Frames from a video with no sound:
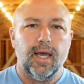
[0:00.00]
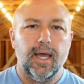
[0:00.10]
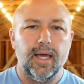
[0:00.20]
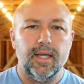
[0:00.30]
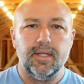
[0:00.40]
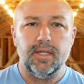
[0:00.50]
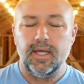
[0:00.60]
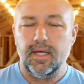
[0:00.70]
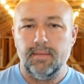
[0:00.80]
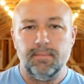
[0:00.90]
And
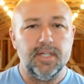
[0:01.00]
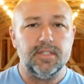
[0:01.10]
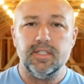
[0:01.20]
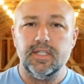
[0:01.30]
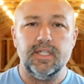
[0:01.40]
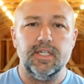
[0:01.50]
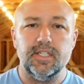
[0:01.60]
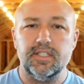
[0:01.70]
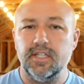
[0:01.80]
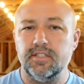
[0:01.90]
basically he
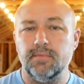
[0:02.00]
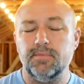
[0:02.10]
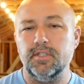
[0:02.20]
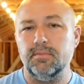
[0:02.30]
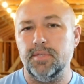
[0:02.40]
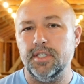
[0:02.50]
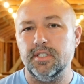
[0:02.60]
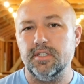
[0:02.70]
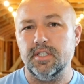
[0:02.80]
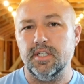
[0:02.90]
sets up these
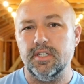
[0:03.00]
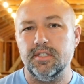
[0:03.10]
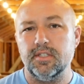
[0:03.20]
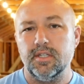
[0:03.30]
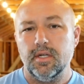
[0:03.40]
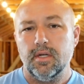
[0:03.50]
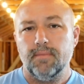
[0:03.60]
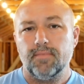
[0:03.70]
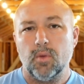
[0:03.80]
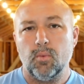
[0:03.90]
businesses
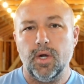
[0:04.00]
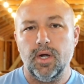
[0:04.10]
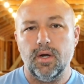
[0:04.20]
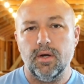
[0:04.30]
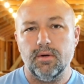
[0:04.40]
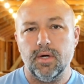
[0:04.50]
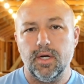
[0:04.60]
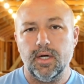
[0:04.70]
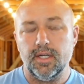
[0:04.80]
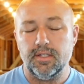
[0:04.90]

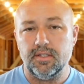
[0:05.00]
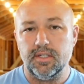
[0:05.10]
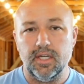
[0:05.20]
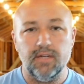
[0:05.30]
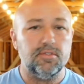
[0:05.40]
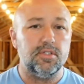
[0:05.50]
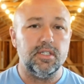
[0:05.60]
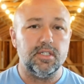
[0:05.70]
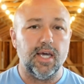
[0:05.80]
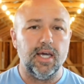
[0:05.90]
where it gives
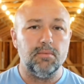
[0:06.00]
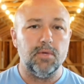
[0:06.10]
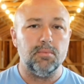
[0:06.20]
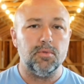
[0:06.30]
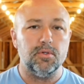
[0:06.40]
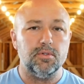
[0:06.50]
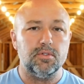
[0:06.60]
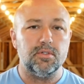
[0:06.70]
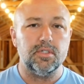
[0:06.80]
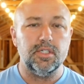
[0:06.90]
these gang
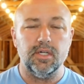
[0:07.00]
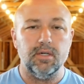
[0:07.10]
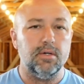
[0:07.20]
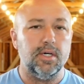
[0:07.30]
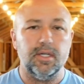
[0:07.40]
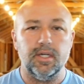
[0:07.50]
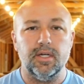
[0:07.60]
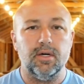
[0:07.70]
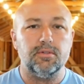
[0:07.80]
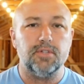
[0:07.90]
members,
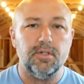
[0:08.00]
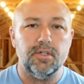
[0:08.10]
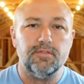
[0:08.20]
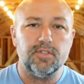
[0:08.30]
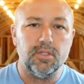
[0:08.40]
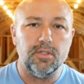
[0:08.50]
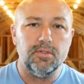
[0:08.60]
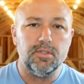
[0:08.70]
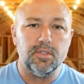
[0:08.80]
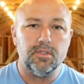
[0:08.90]
an alternative
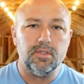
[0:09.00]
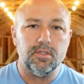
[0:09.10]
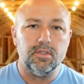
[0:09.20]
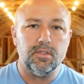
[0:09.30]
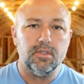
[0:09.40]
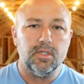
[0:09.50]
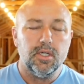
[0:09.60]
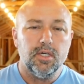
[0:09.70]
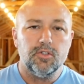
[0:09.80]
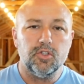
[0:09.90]
solution to
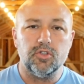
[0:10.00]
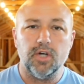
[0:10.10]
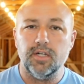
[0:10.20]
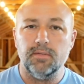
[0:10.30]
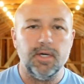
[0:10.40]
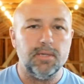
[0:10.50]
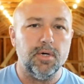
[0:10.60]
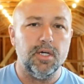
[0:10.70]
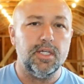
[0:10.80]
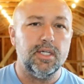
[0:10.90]
trying to make
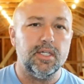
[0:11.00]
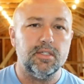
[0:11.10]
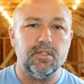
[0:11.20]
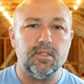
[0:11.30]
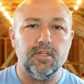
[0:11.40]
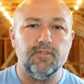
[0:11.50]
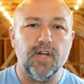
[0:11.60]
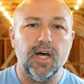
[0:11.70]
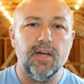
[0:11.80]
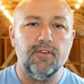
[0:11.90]
money and to live
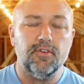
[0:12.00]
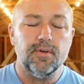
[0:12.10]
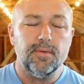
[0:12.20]
life.